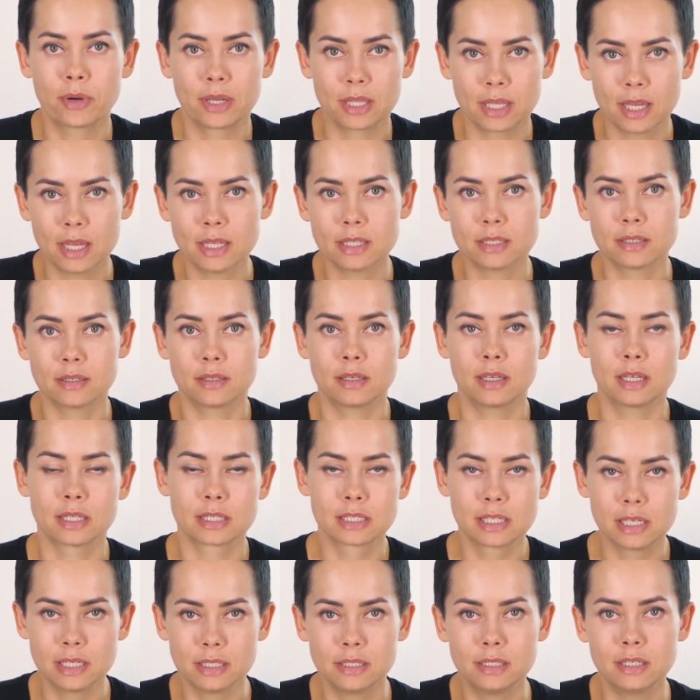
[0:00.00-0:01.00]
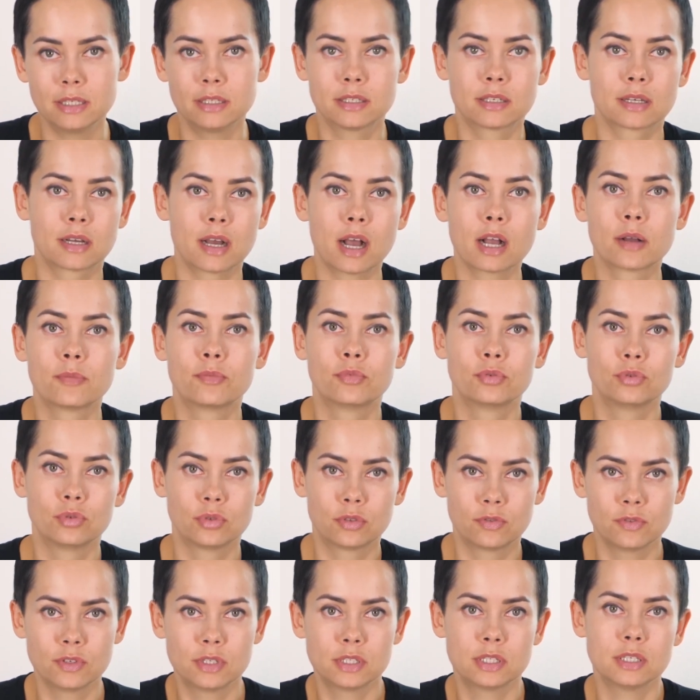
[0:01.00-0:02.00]
You just have to understand
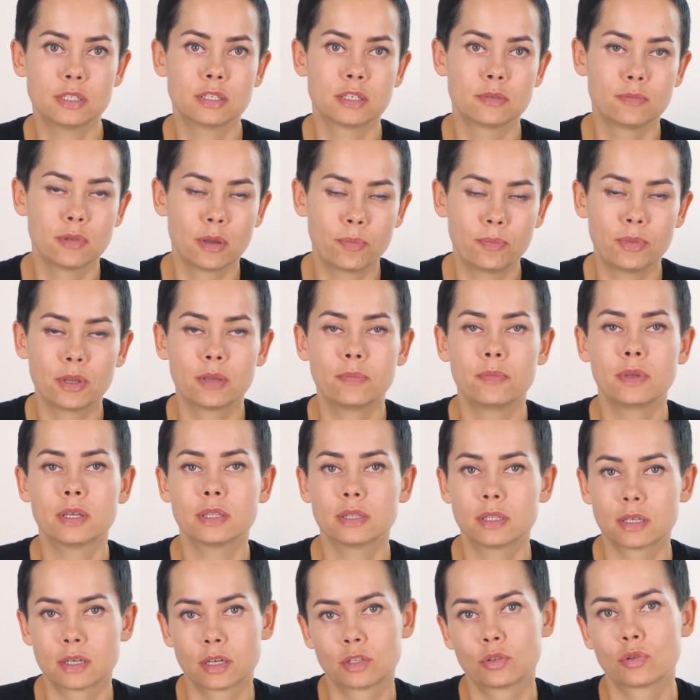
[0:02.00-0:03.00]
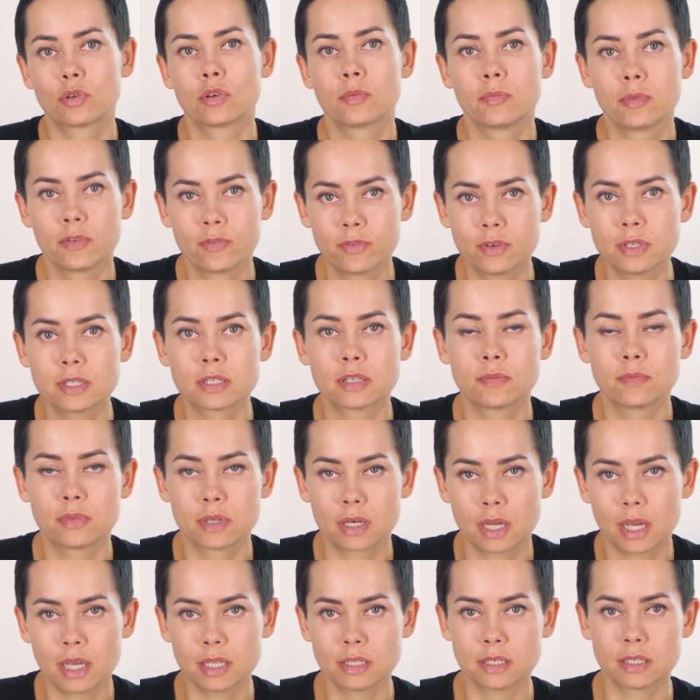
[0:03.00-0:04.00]
and track how that you're
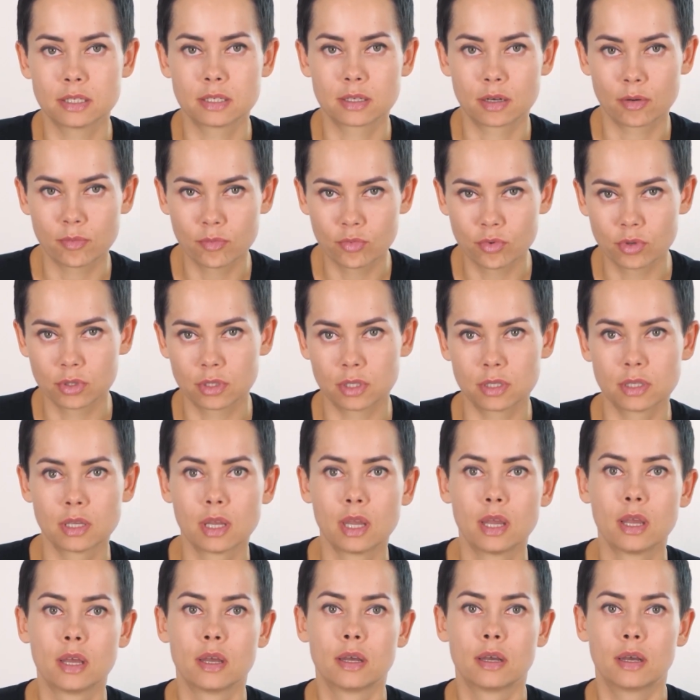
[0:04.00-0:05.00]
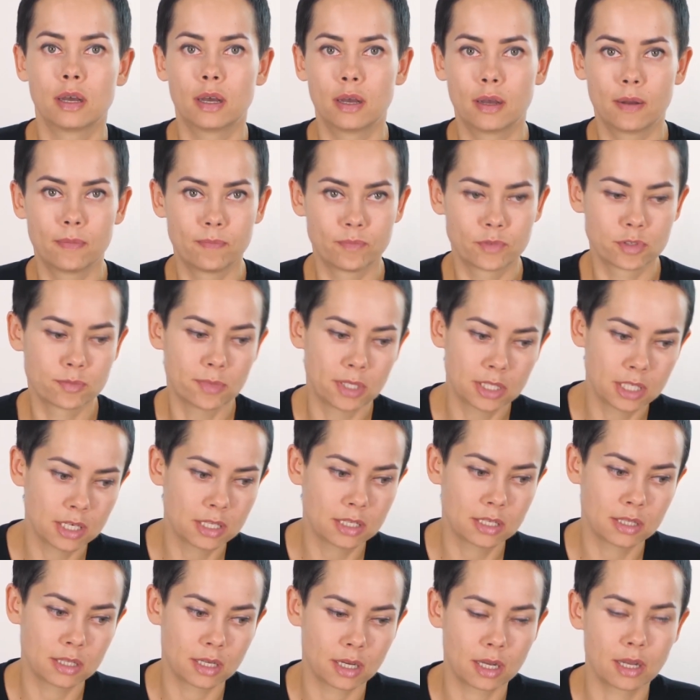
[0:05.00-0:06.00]
going to work with will perform. Look at the
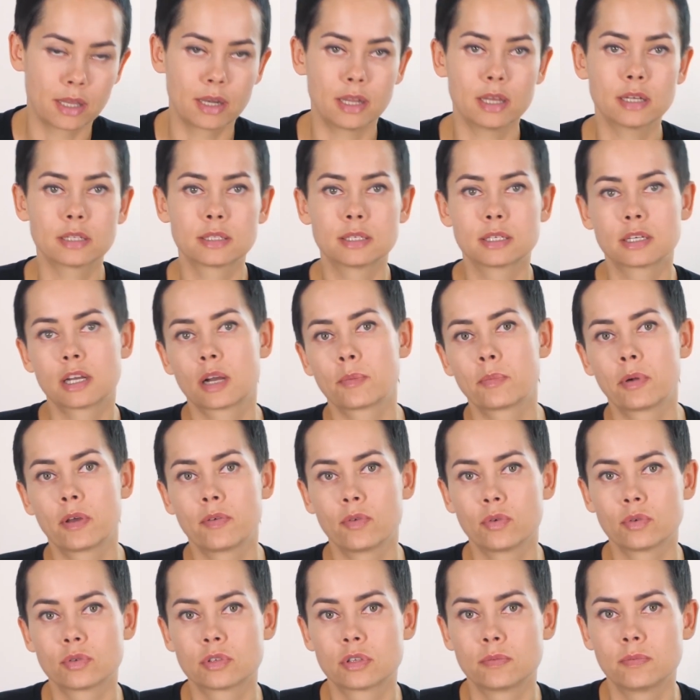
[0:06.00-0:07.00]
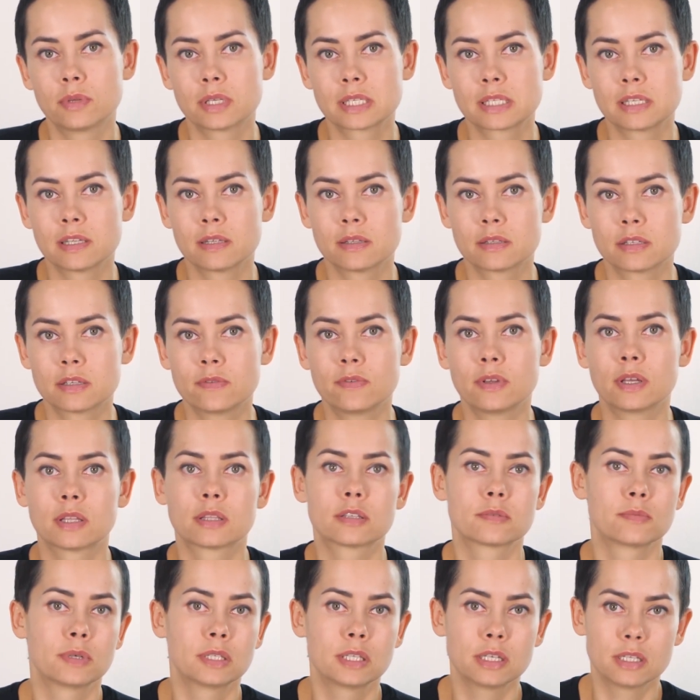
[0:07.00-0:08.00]
correction. How is the color
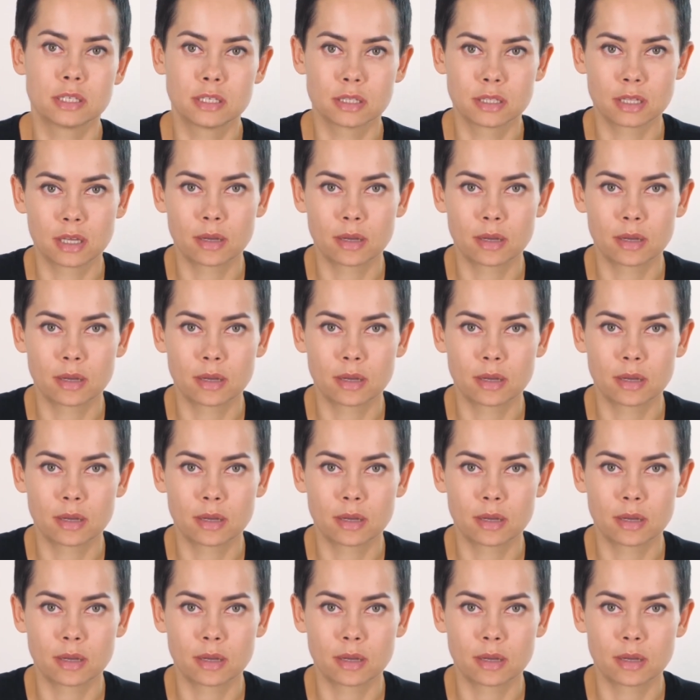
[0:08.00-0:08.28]
behaving?